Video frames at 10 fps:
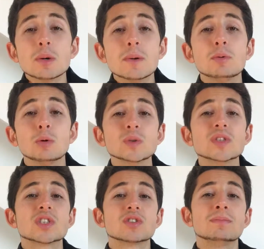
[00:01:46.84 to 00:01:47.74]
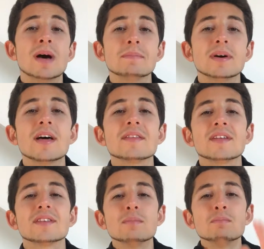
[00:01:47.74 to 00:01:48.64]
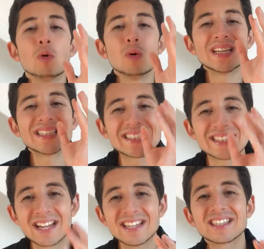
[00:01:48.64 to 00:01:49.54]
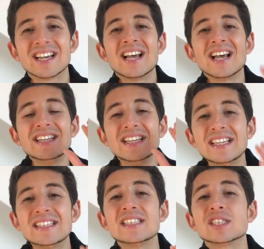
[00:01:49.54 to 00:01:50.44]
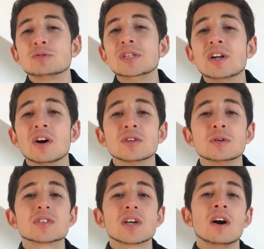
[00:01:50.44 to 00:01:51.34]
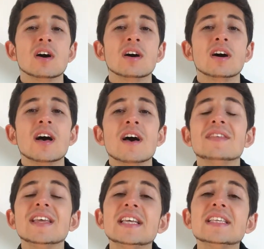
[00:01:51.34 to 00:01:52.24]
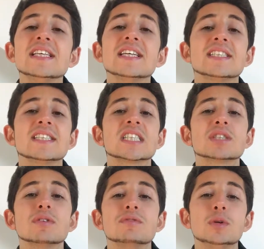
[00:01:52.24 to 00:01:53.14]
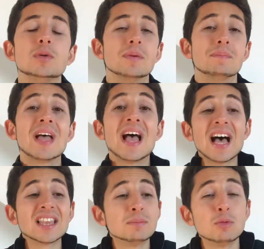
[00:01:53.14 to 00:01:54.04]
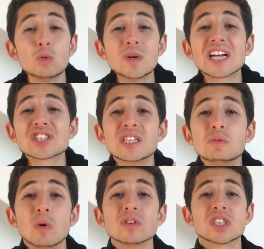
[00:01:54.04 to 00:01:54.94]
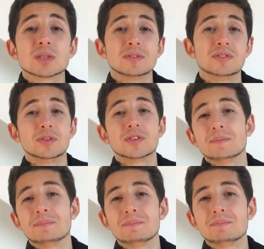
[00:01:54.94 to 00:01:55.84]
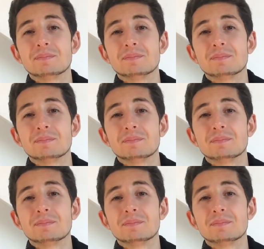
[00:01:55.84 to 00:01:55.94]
so important to remember that the more aesthetic and easy to read our notes are, the easier it is to review them, and the more we actually want to review them.